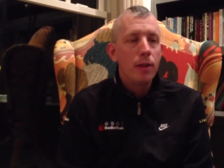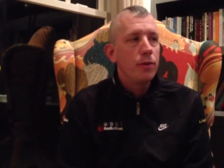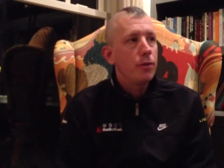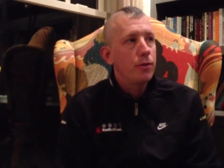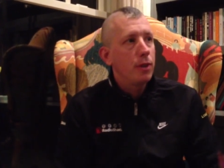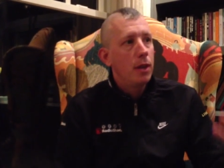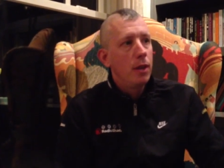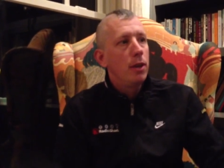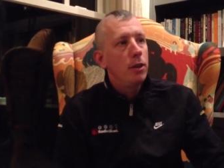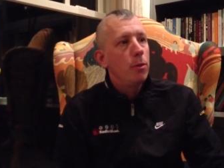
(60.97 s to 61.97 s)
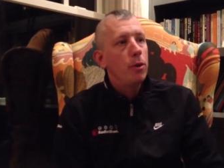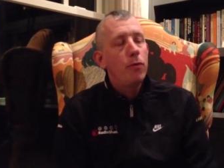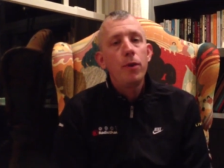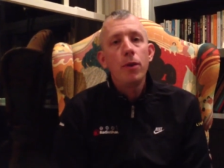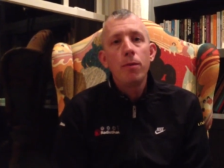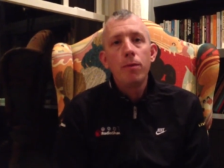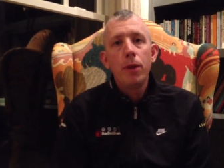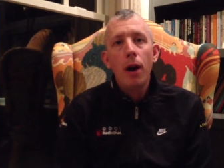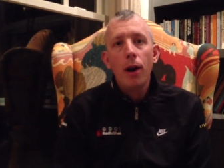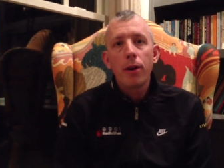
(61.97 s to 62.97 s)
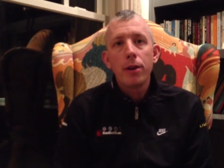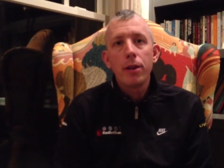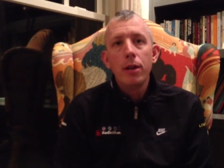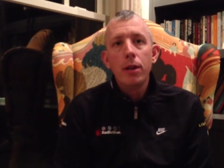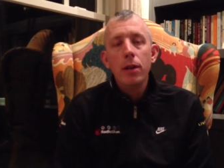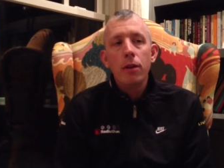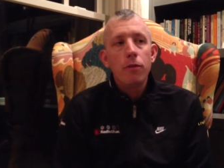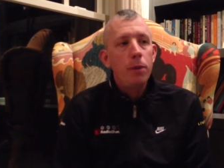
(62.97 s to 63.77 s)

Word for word: It's just, you really feel the heart of